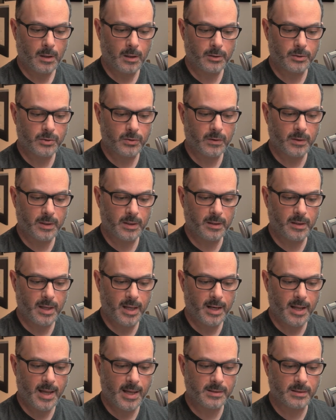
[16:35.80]
a tree
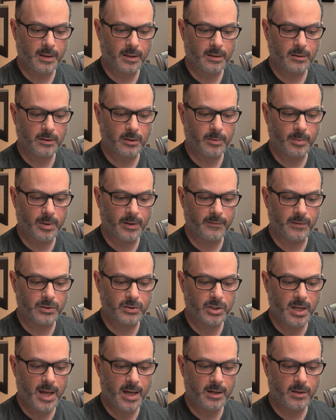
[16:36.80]
that has like a little bit of a
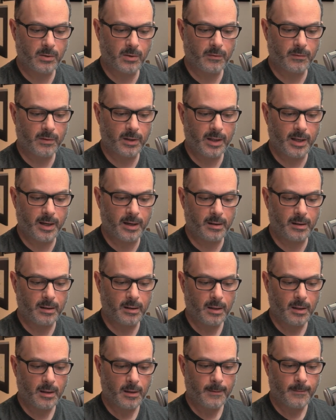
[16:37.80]
shadow over there.
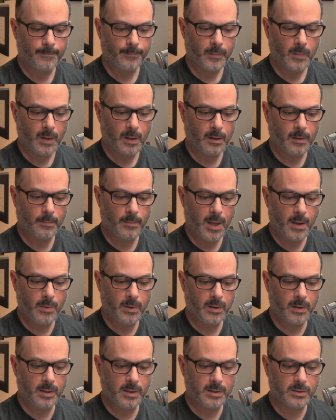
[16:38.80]
Uh,
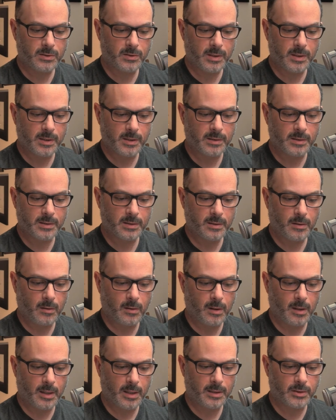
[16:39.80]
maybe these trees
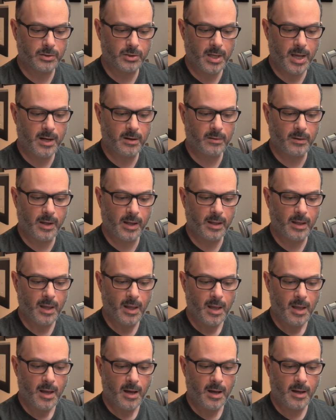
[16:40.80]
are in shadow. They
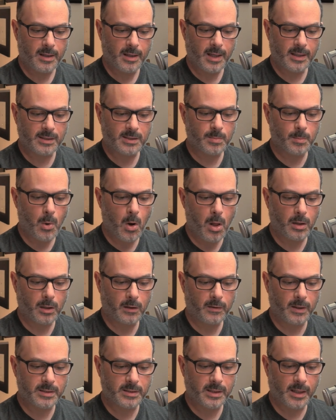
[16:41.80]
uh, get
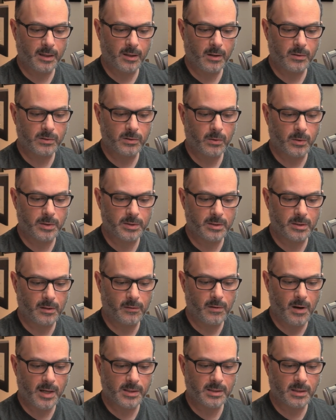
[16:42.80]
smaller as they go towards the
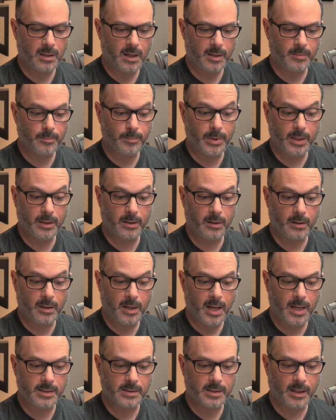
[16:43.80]
horizon line,
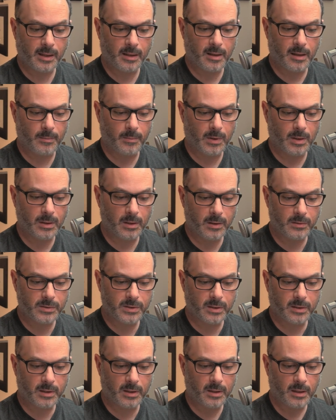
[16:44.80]
bigger as they come
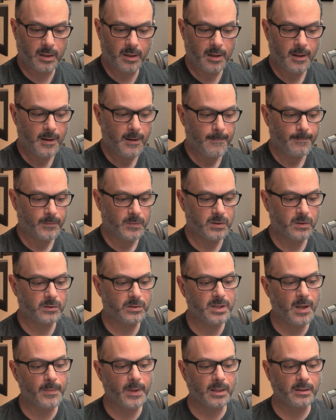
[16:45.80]
closer. So
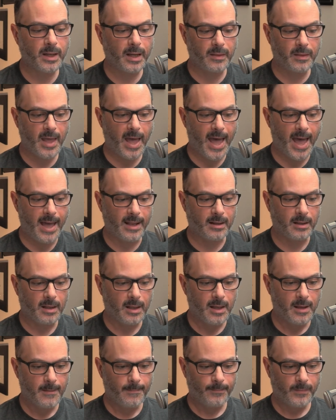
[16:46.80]
something like that.
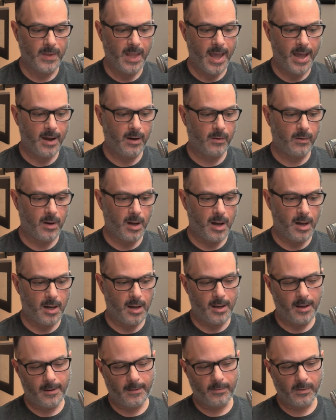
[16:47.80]
Now,
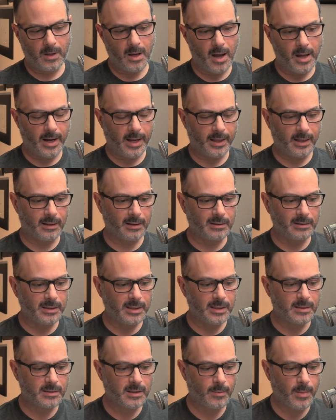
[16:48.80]
uh, God, I can
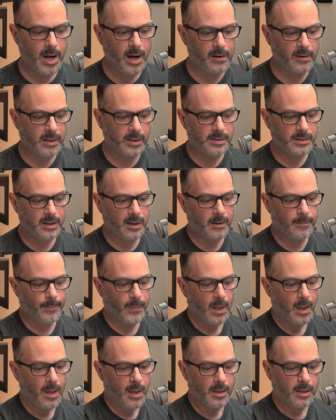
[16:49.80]
clean some areas
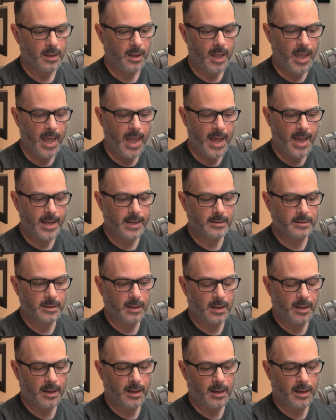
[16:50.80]
up and